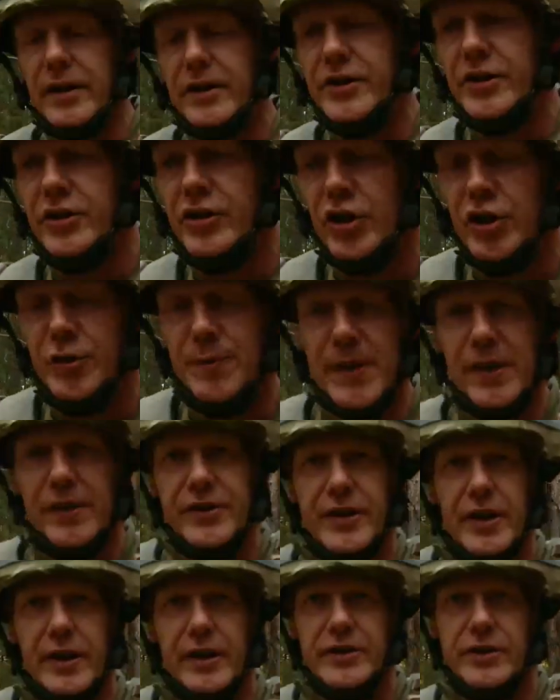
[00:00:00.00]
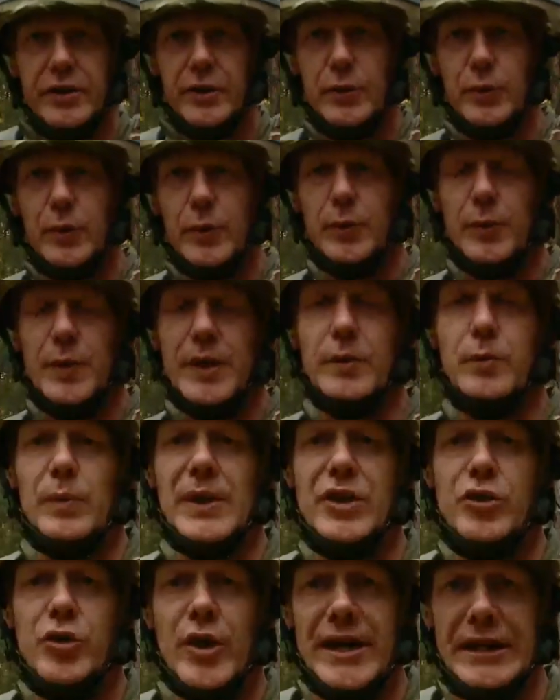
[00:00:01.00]
and it's a judgmental target, so we,
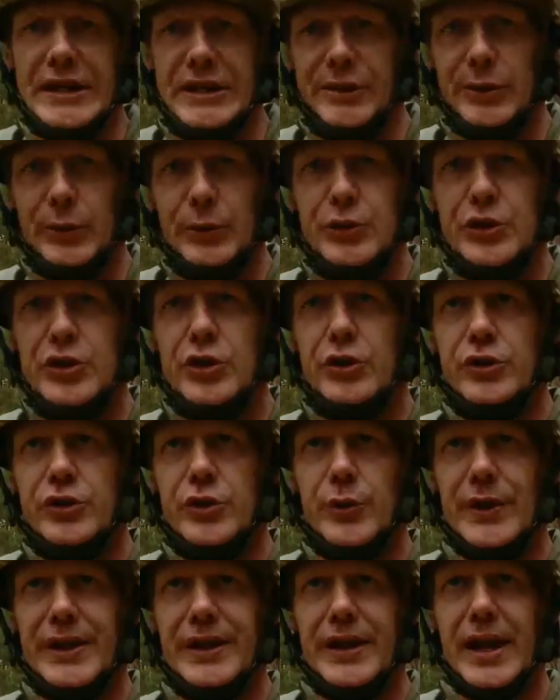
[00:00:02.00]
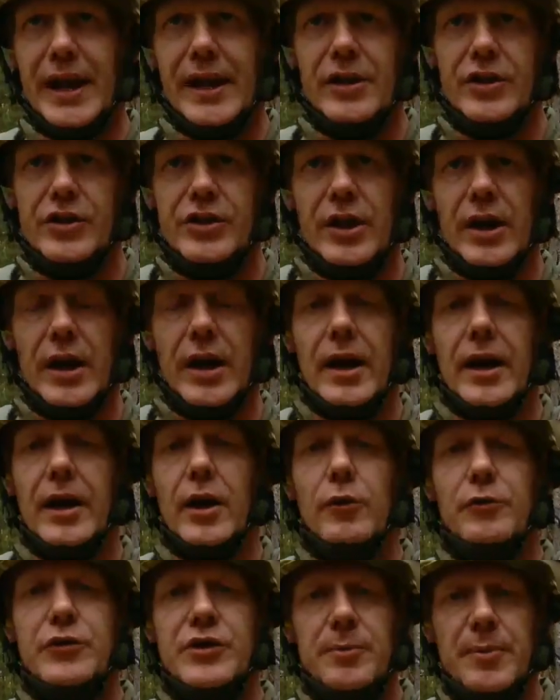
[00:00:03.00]
we train the soldiers not to engage, uh,
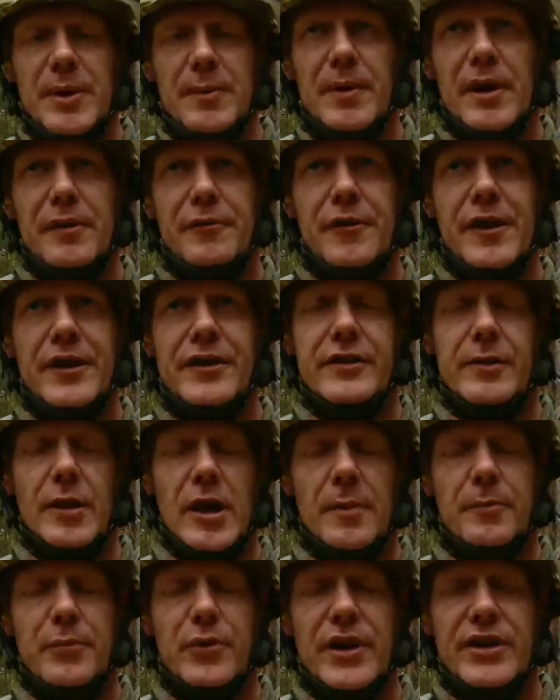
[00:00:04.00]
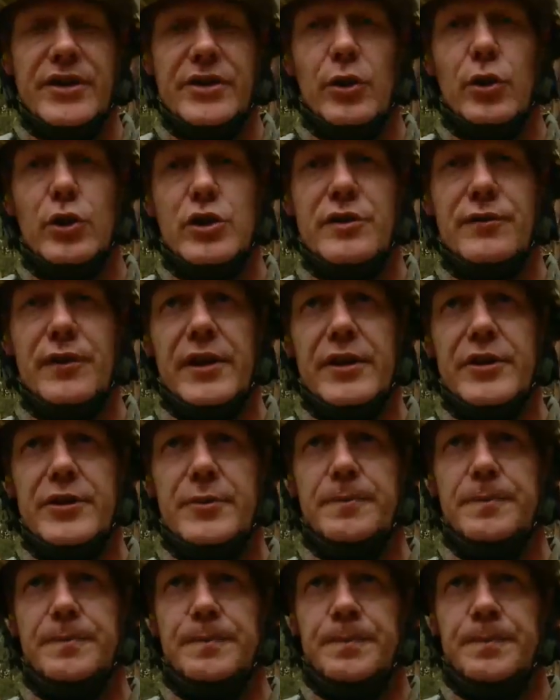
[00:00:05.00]
obviously, people like friend, uh, press or civilians.